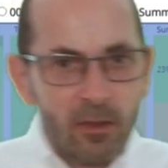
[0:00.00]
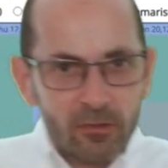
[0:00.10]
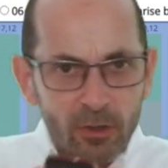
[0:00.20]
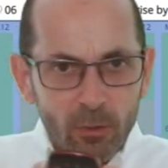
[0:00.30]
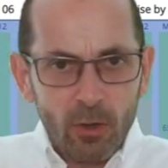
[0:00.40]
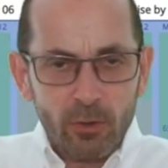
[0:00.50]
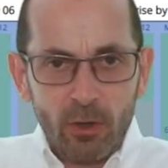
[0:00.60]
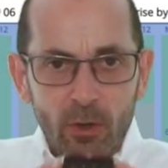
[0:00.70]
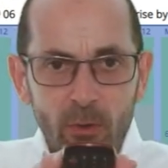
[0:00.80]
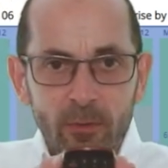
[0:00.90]
So all in
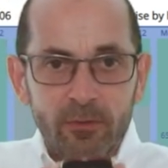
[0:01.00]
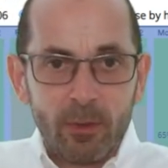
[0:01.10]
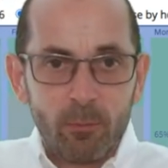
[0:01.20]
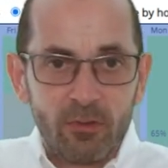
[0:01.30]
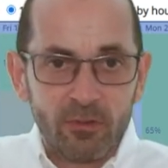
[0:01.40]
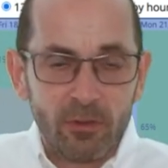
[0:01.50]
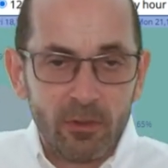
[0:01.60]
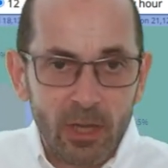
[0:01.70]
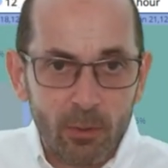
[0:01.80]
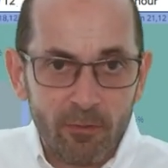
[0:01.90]
all, temperatures are
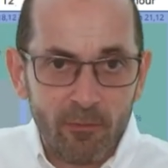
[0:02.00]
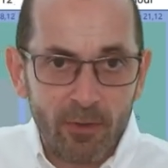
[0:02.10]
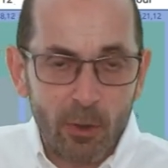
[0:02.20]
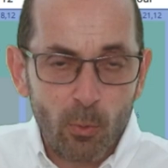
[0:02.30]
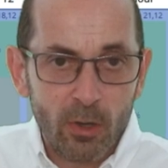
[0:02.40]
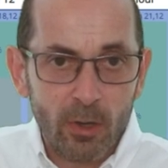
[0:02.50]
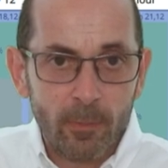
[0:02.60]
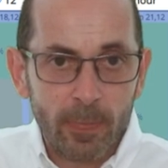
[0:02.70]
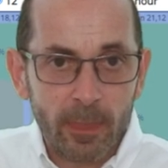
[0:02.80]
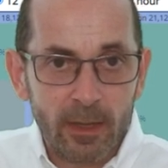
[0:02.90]
lower than they
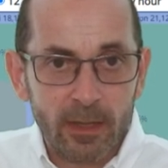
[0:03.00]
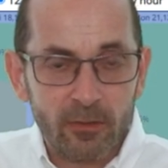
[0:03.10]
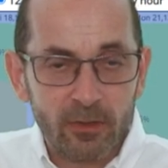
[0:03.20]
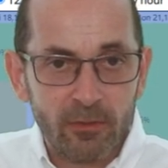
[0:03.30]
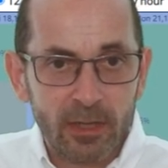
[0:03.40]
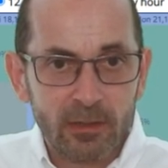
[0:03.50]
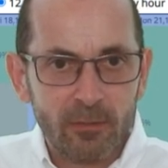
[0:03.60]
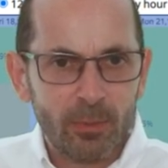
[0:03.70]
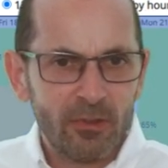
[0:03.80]
were in southern England,